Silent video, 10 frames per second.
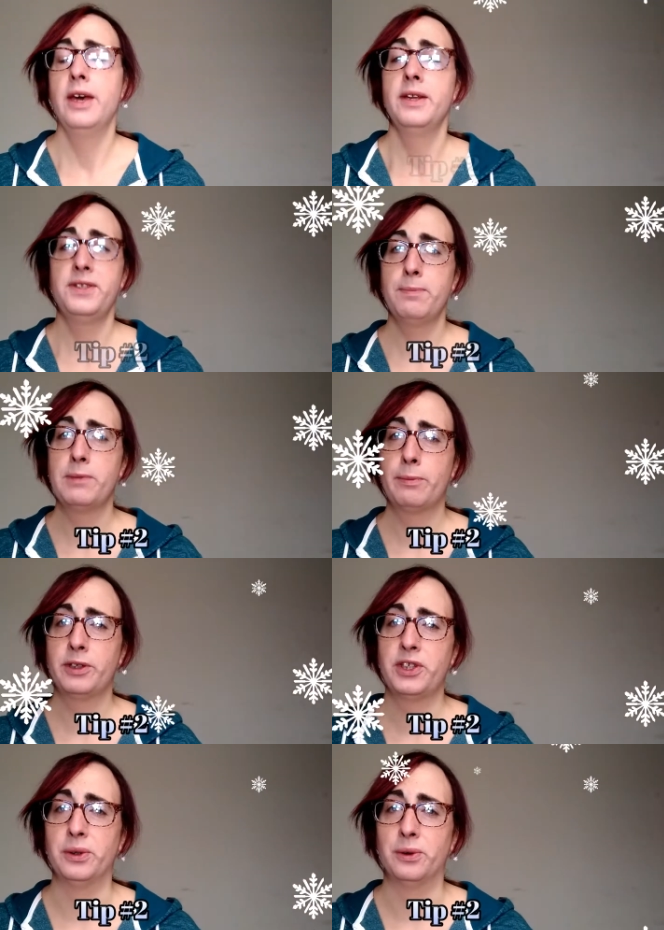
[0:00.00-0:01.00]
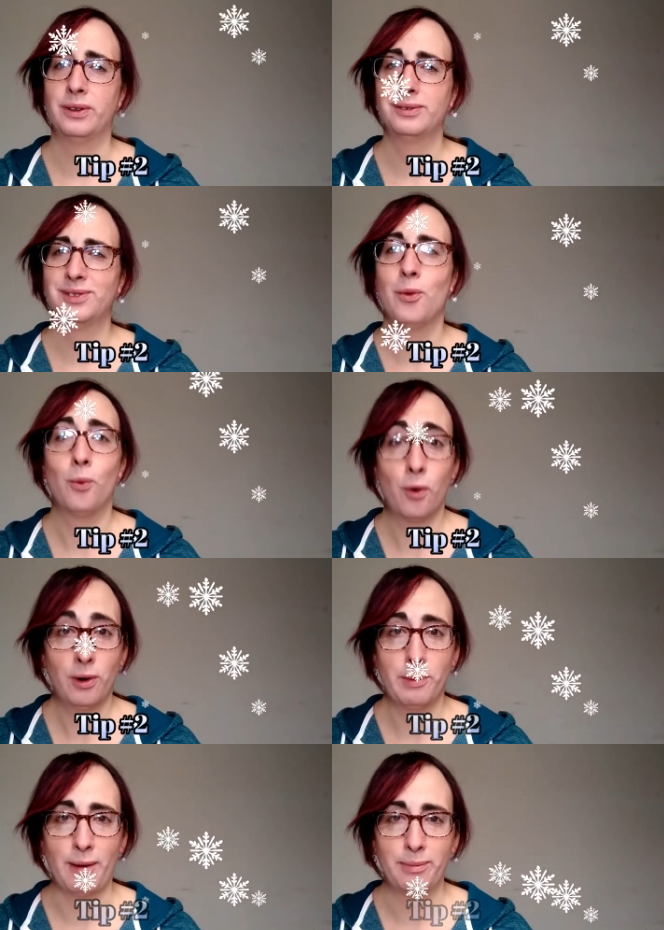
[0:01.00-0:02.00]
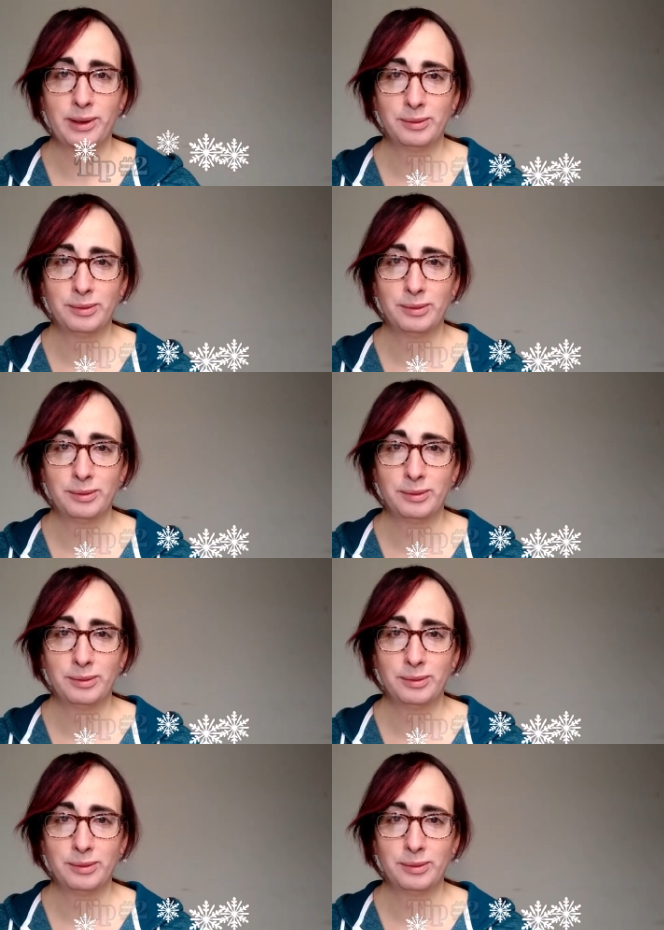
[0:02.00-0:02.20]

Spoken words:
Tip number 2, warm up.